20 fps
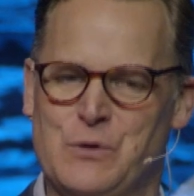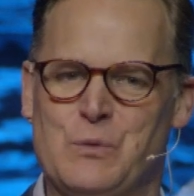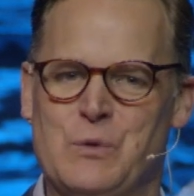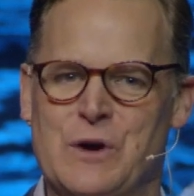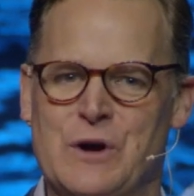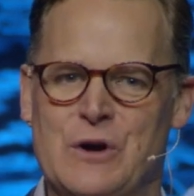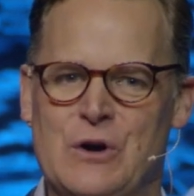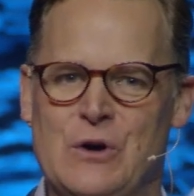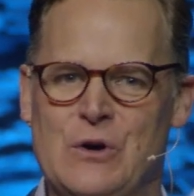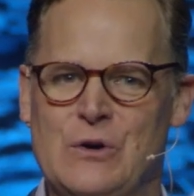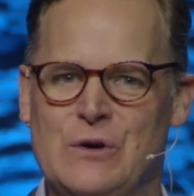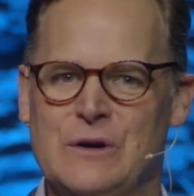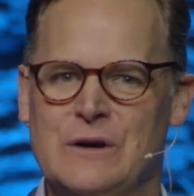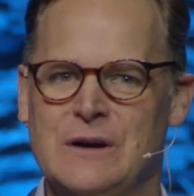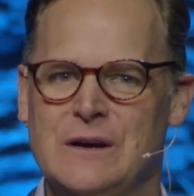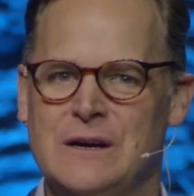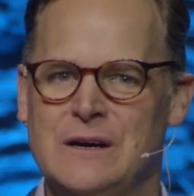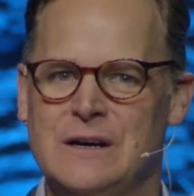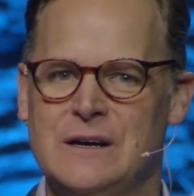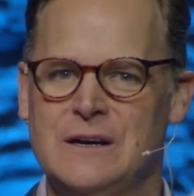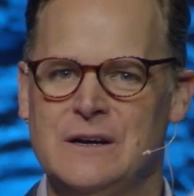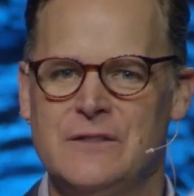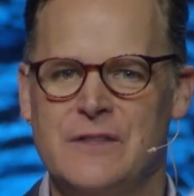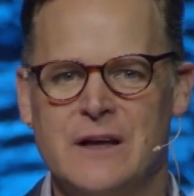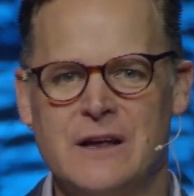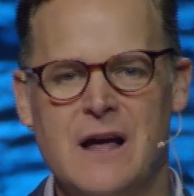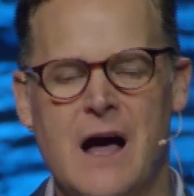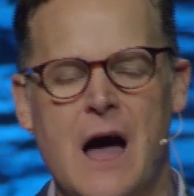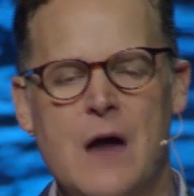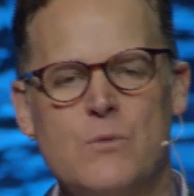will,
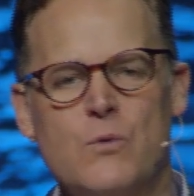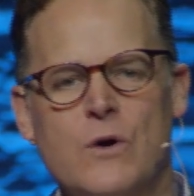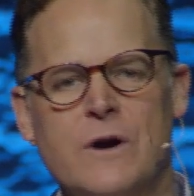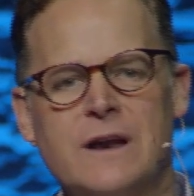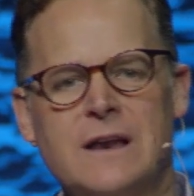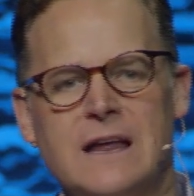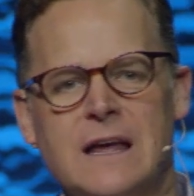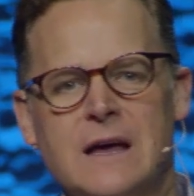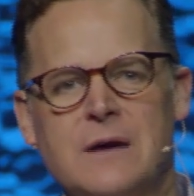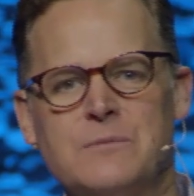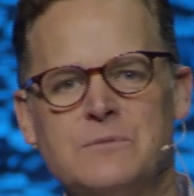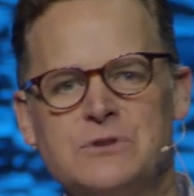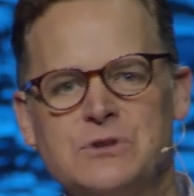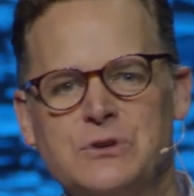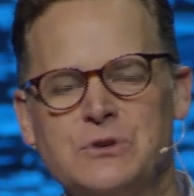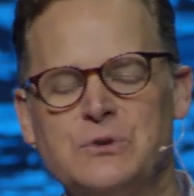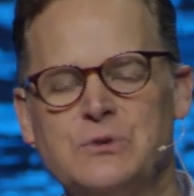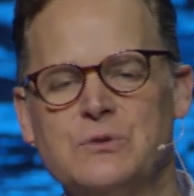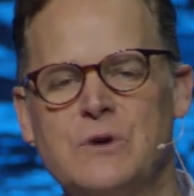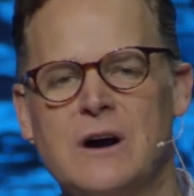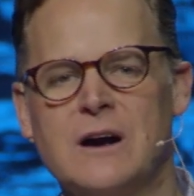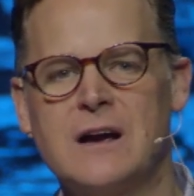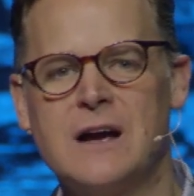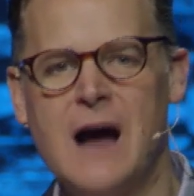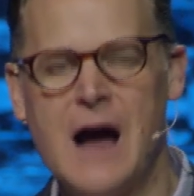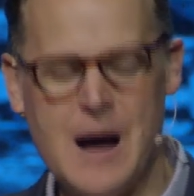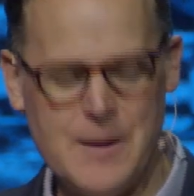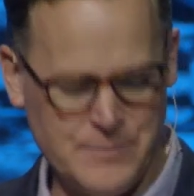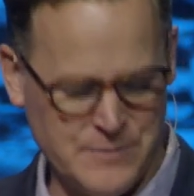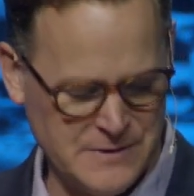that God wanted him to
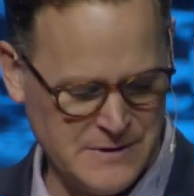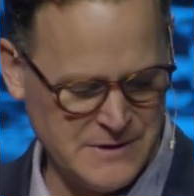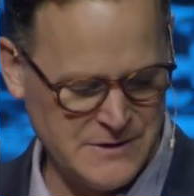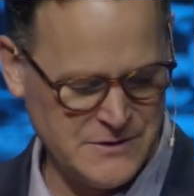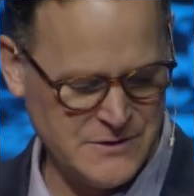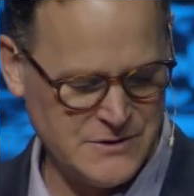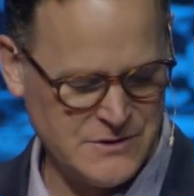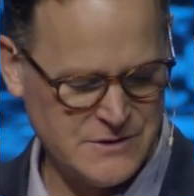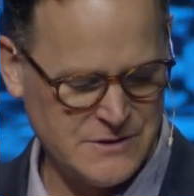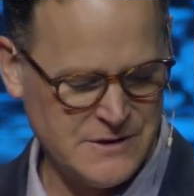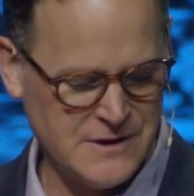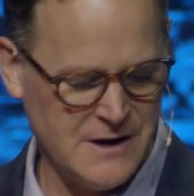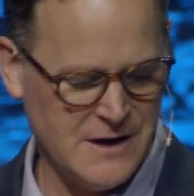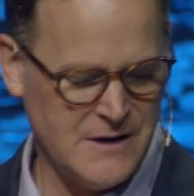accomplish.